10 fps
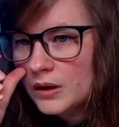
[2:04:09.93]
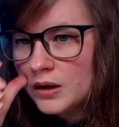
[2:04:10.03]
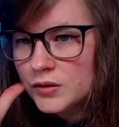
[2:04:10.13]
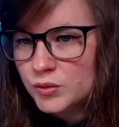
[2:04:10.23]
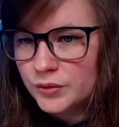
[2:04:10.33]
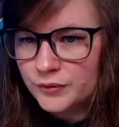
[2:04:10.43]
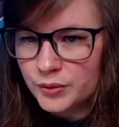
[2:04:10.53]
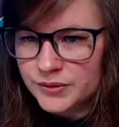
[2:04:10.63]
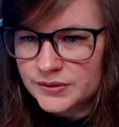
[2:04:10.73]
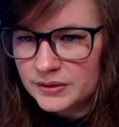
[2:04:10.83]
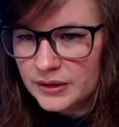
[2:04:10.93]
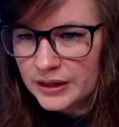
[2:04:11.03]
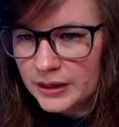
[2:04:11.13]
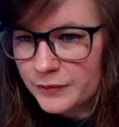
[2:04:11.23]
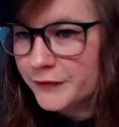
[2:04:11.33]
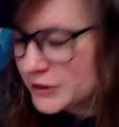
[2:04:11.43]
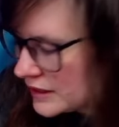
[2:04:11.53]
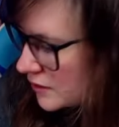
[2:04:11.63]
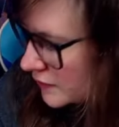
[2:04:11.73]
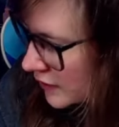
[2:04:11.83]
It's really cool. I prefer
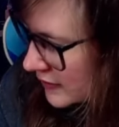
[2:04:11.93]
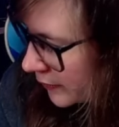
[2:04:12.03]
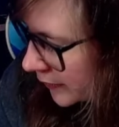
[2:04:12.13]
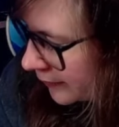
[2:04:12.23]
talons, for example.